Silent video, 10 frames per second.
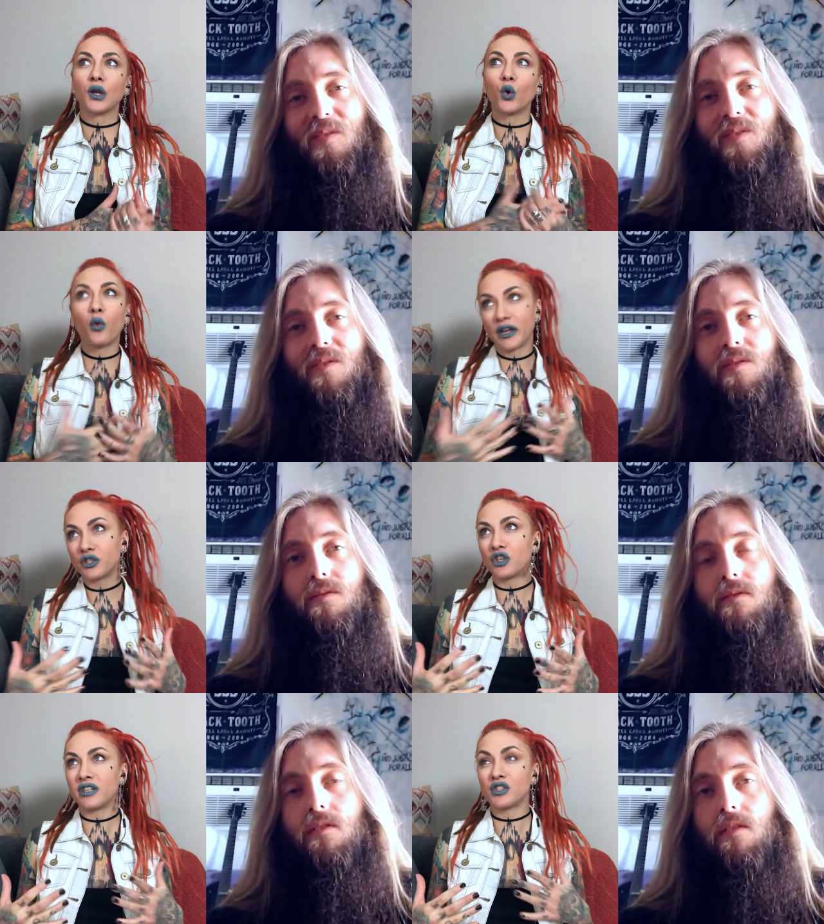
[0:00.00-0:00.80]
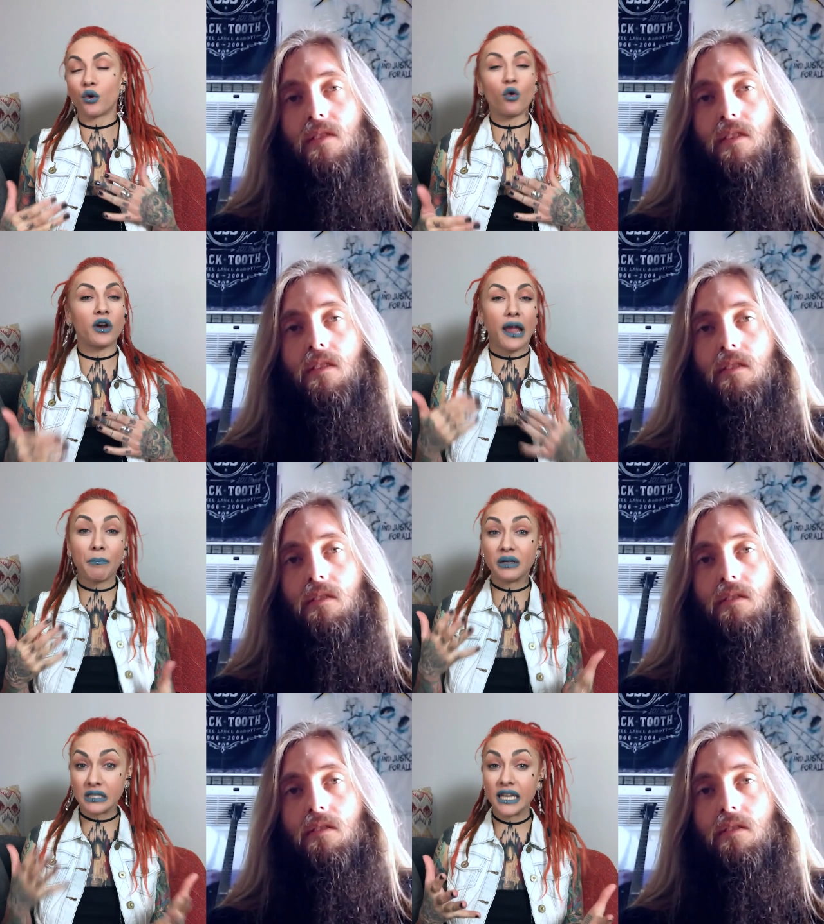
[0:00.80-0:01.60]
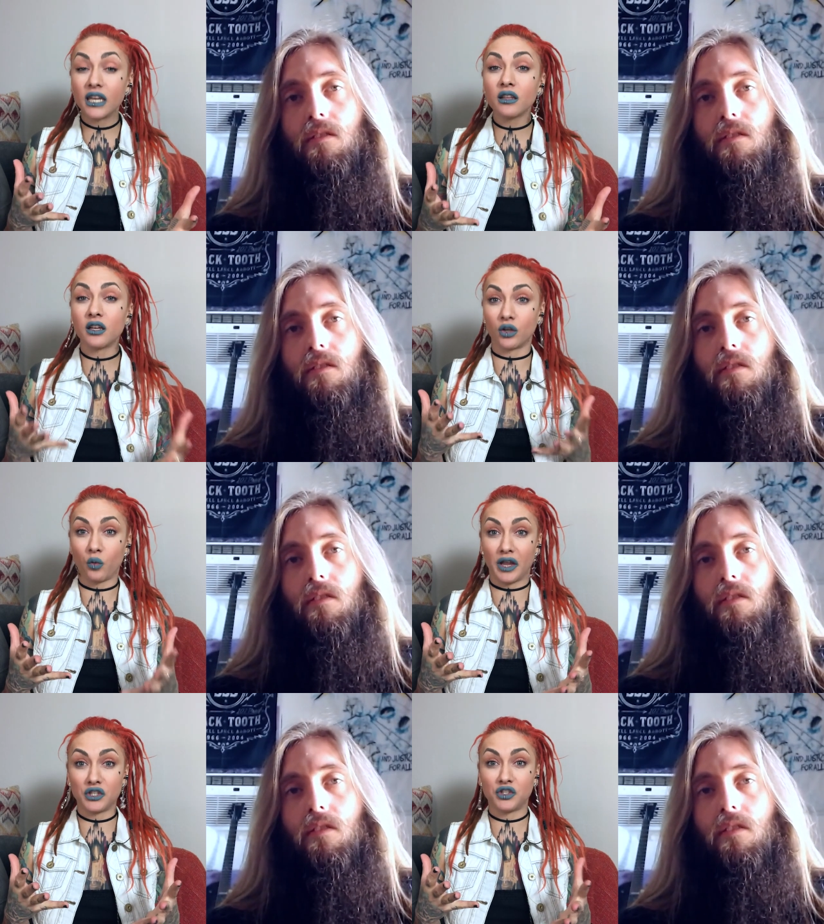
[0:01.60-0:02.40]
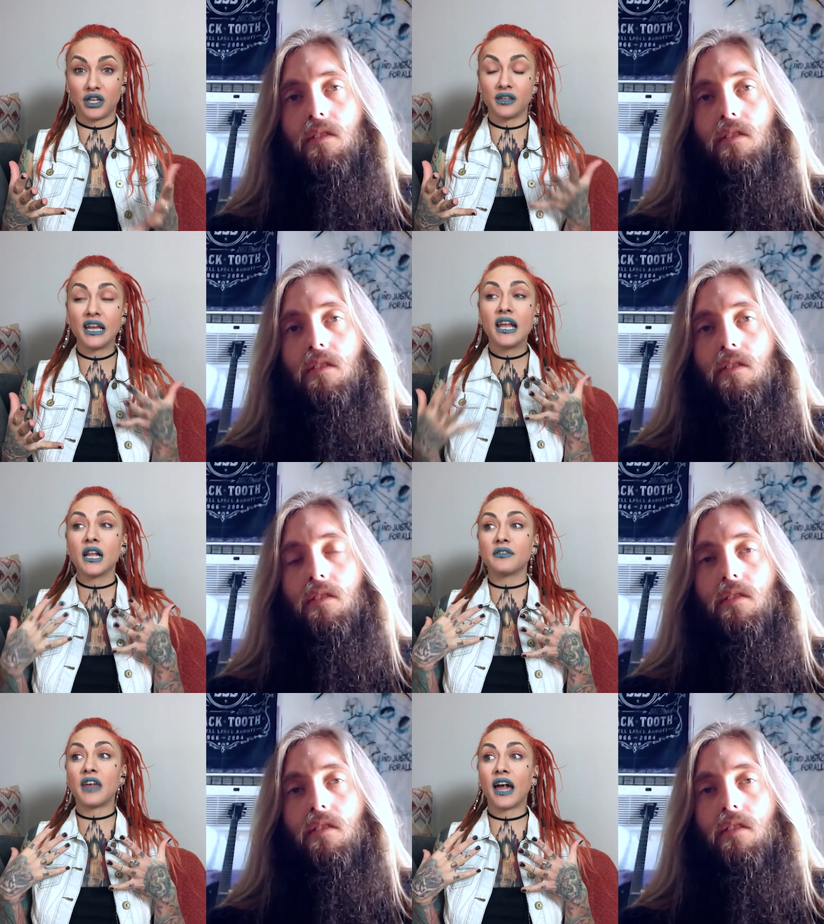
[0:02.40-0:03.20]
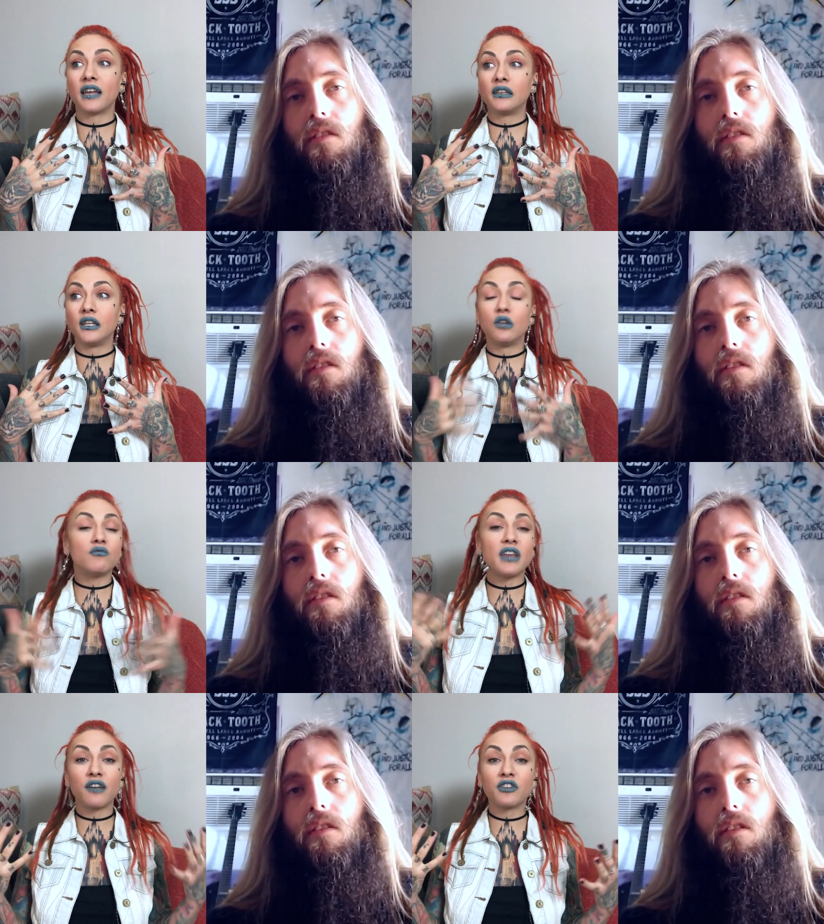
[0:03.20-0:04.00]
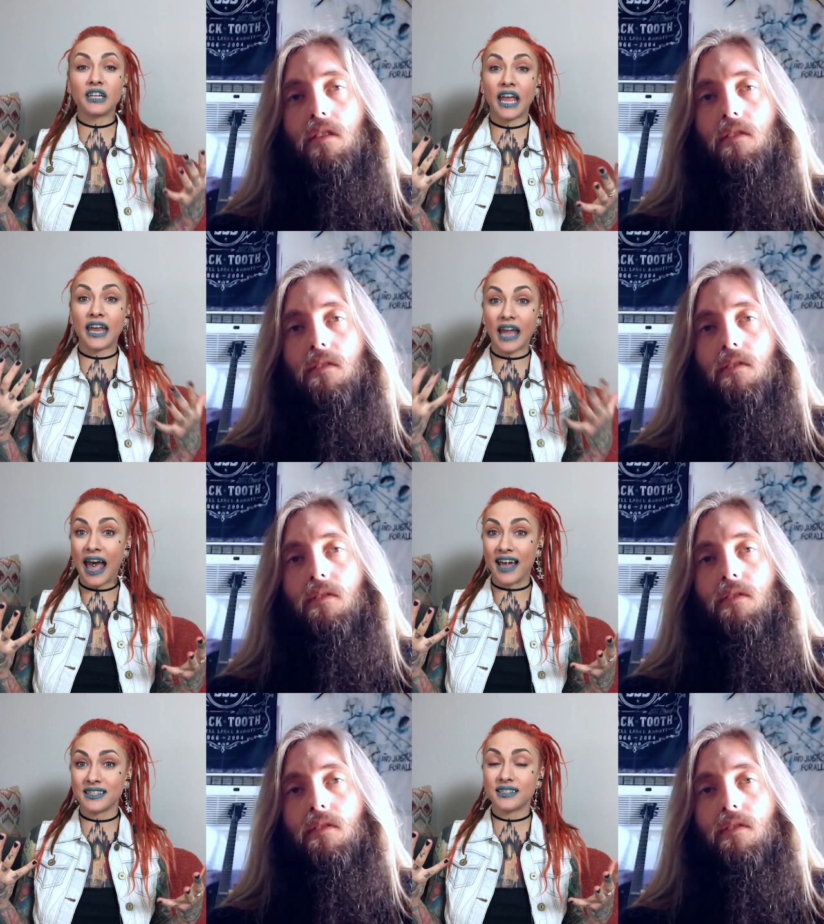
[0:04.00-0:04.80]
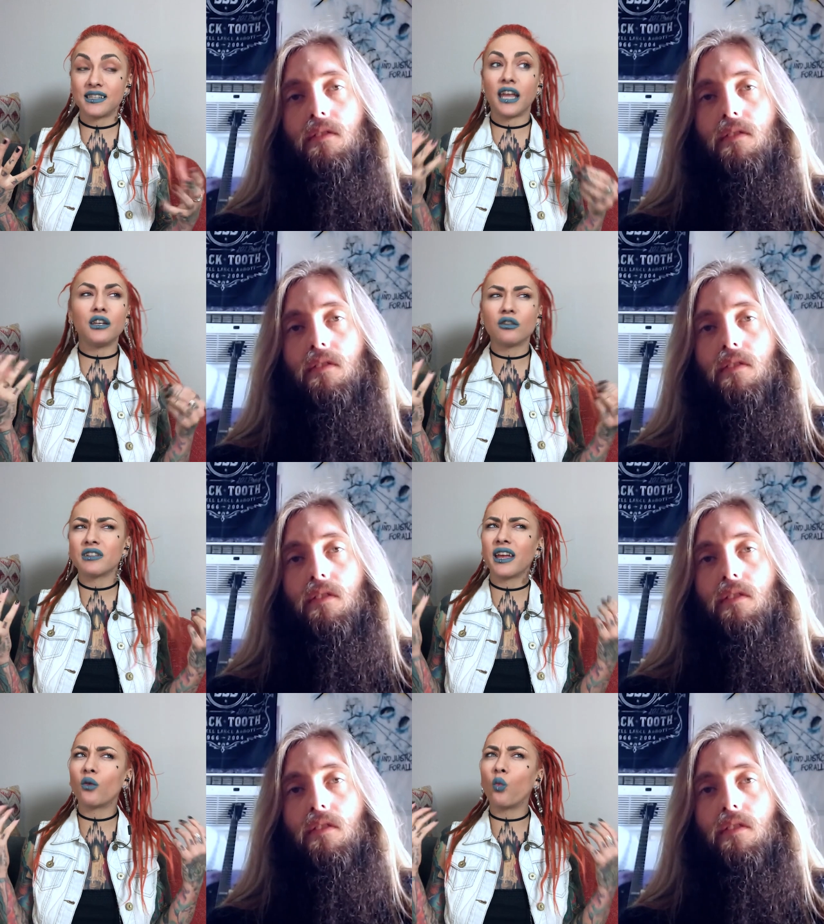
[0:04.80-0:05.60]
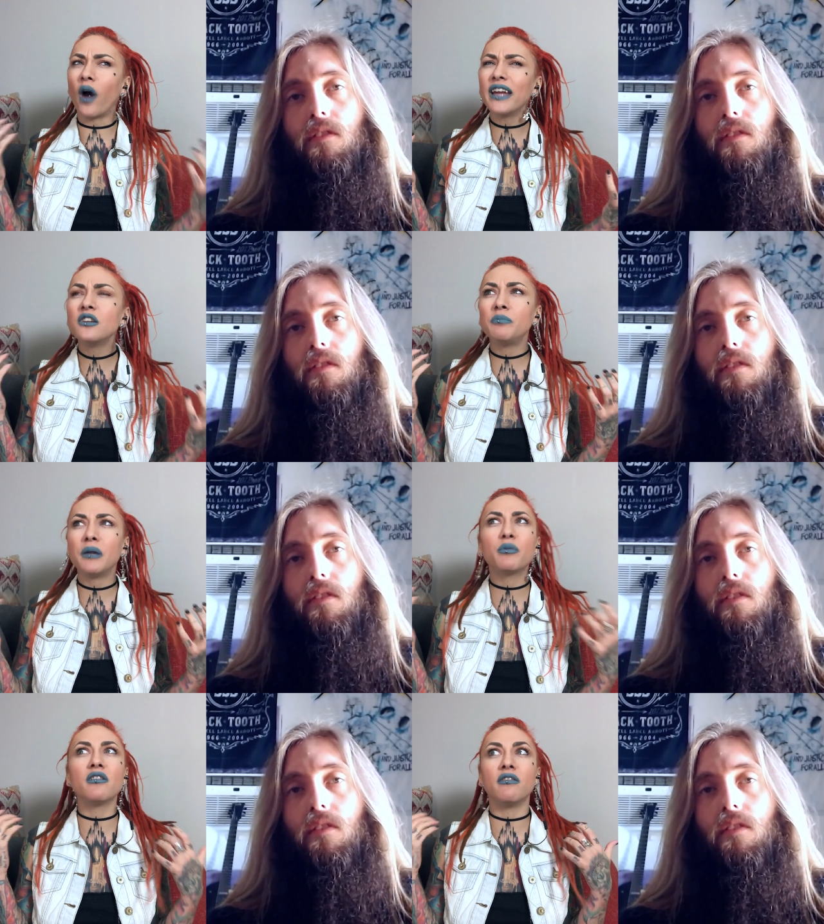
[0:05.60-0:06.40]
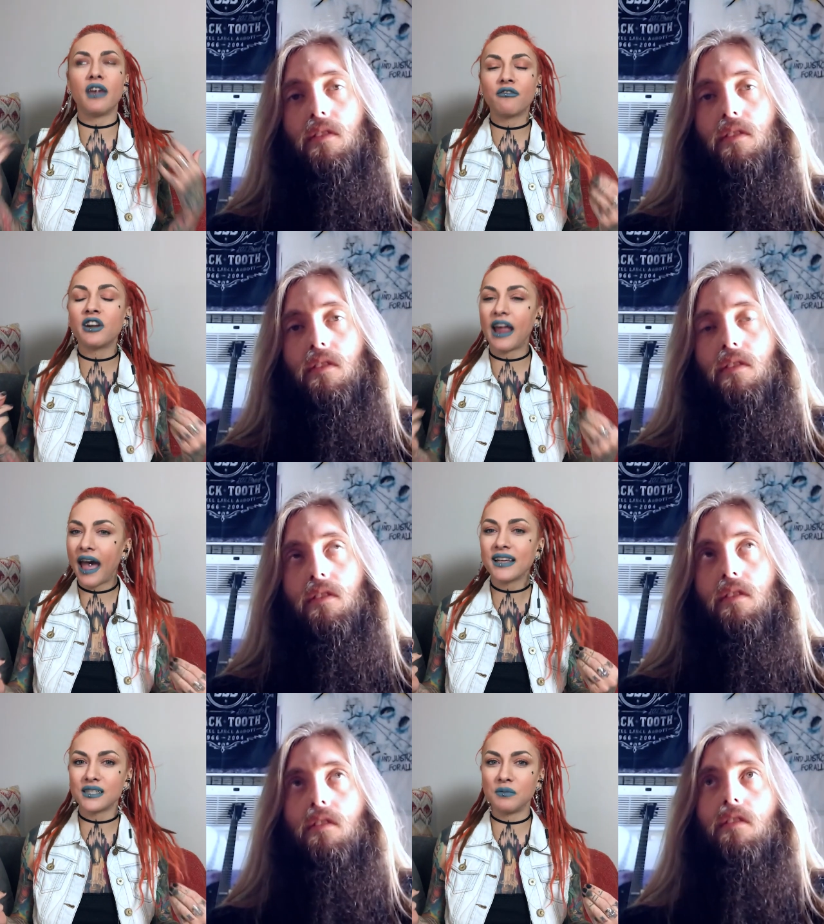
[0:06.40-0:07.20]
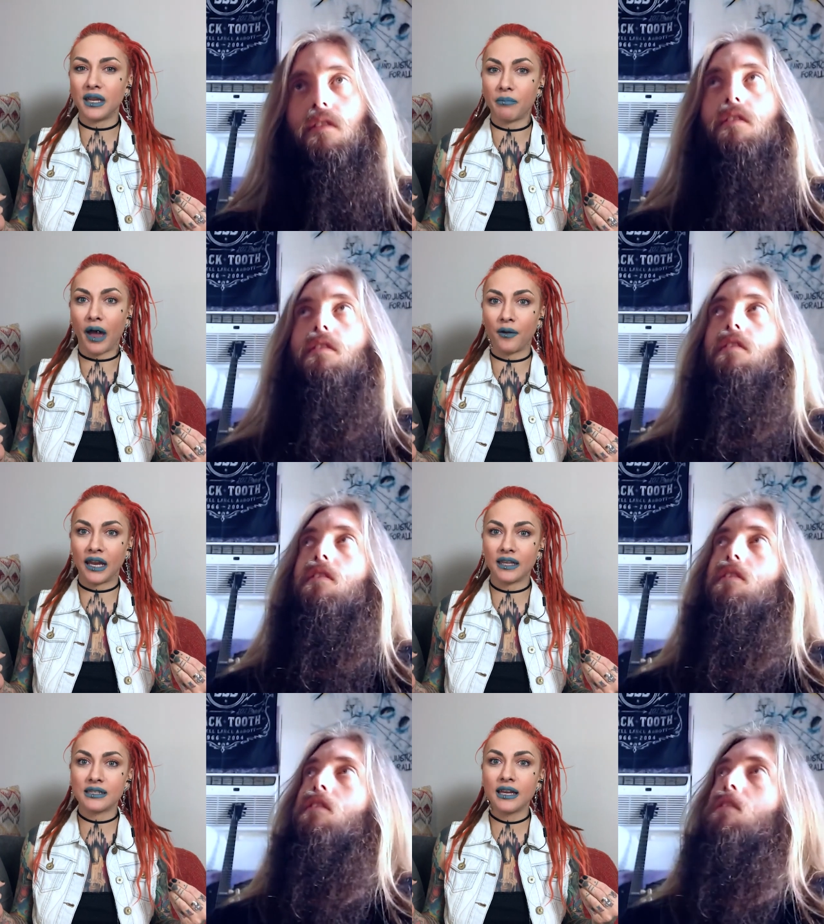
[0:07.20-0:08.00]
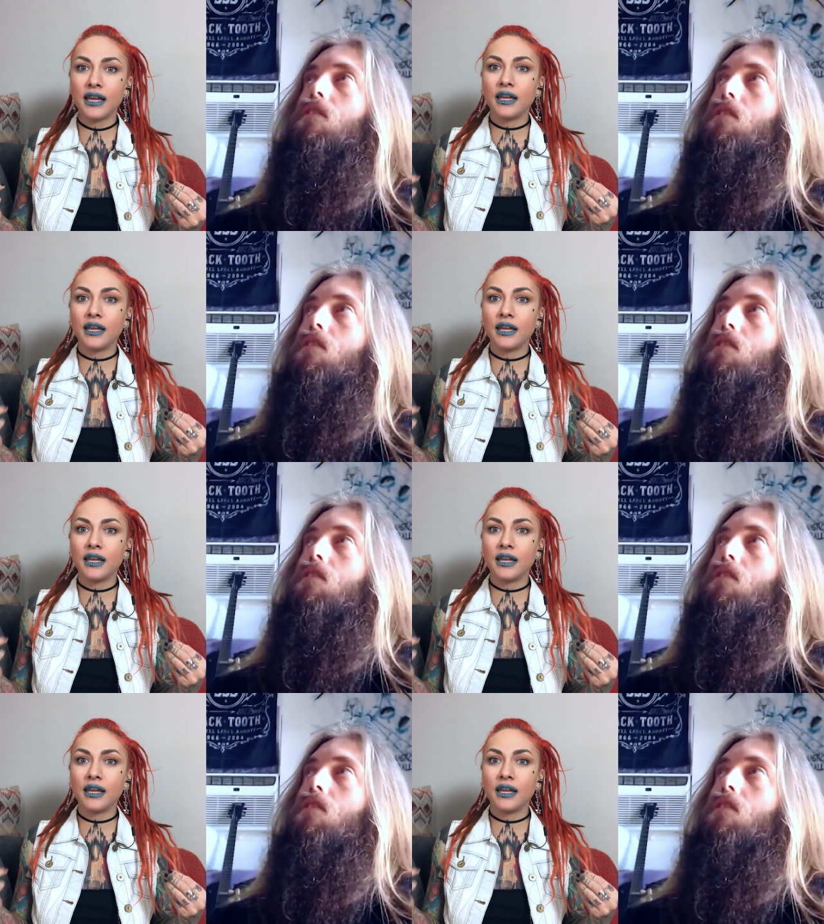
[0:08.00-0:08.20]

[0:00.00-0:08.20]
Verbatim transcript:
Speaker 1: questions or a particular question that you never get asked? And you're like, why do people never ask me about it?